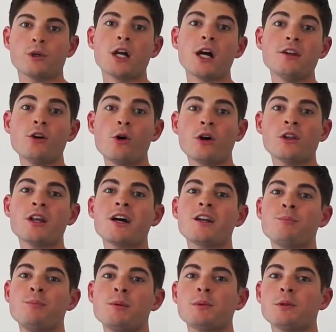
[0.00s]
But I know a
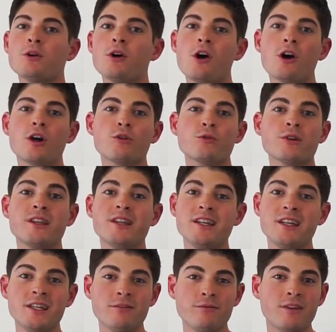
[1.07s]
lot of people are
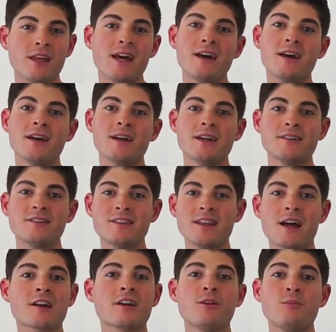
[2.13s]
relieved that it's
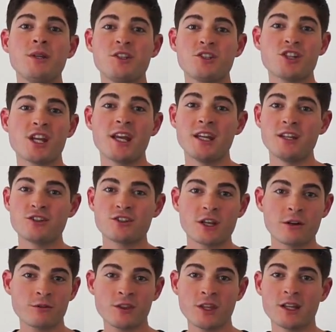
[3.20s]
not gonna be changed,
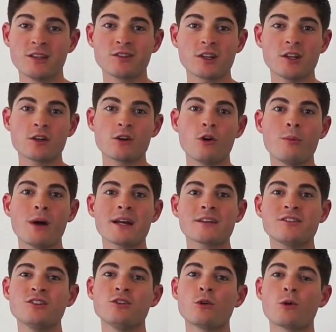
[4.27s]
everything's gonna go back
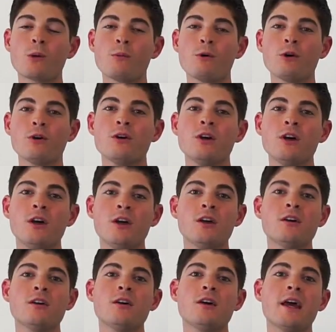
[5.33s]
to normal.
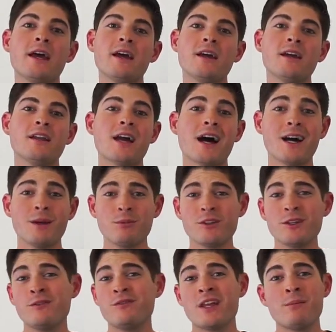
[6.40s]
And I
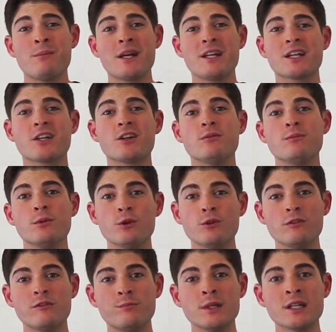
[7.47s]
believe they made a good
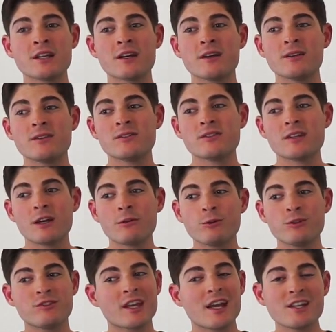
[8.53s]
move because it
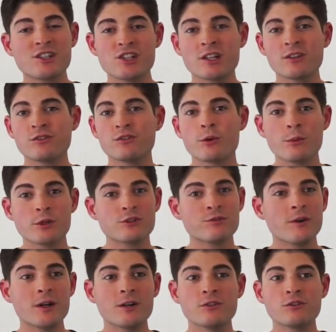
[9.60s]
was catching so much
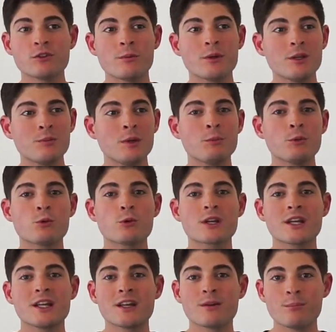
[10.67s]
fire, so many people were
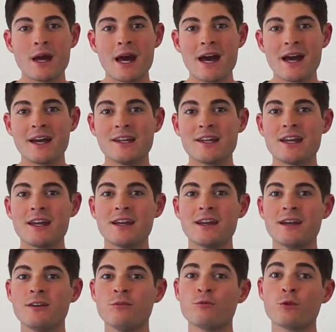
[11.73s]
getting mad
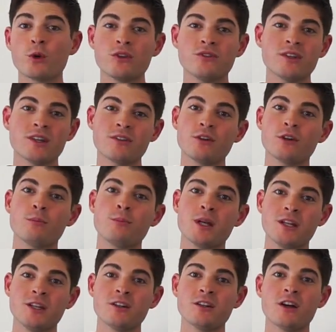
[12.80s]
and voicing their
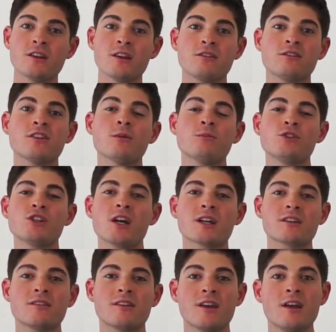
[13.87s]
opinion on this subject.